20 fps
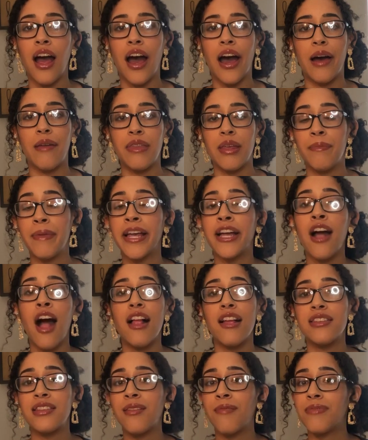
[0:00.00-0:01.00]
They may call
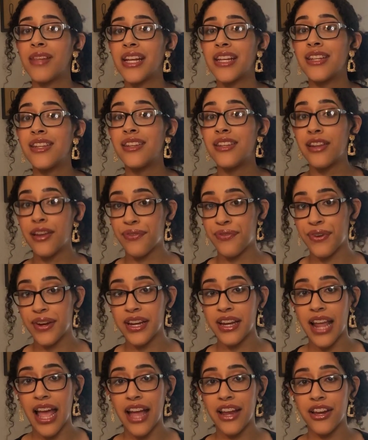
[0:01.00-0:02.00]
it something different
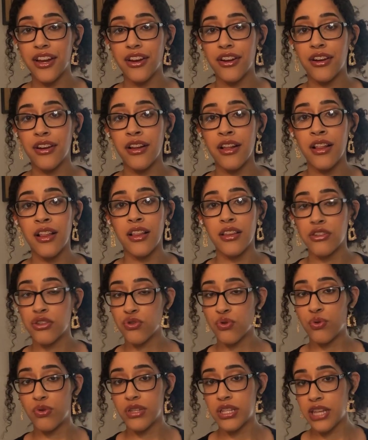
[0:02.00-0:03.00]
at your
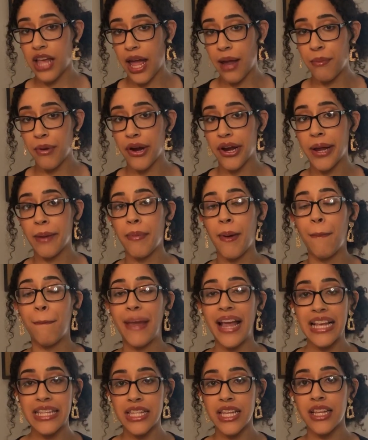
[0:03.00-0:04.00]
school's library, but
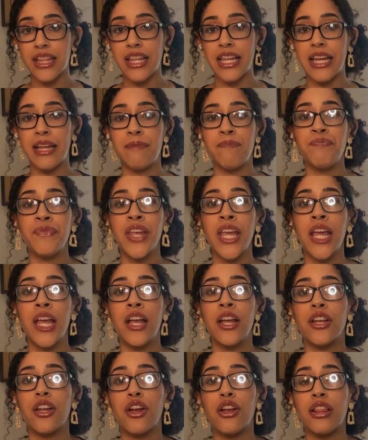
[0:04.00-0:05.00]
basically
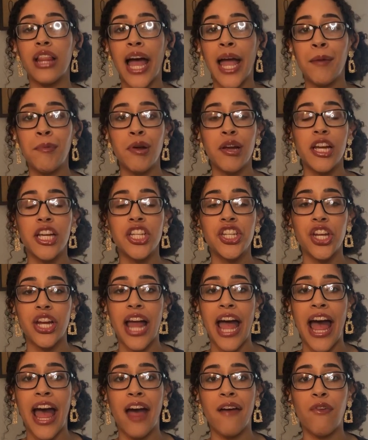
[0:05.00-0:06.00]
your library should
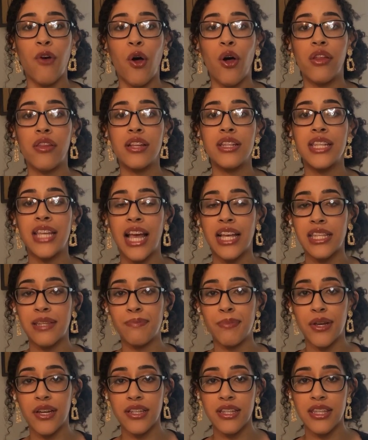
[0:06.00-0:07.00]
have all the
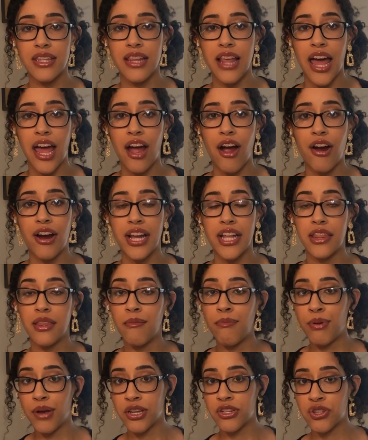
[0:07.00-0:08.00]
textbooks that are in the
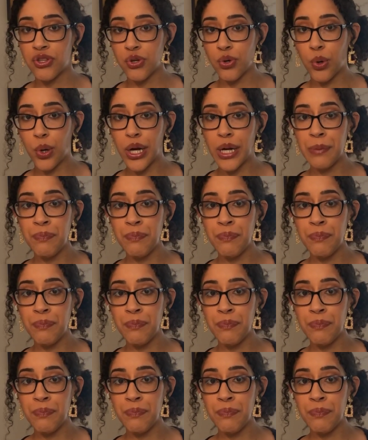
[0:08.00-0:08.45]
bookstore.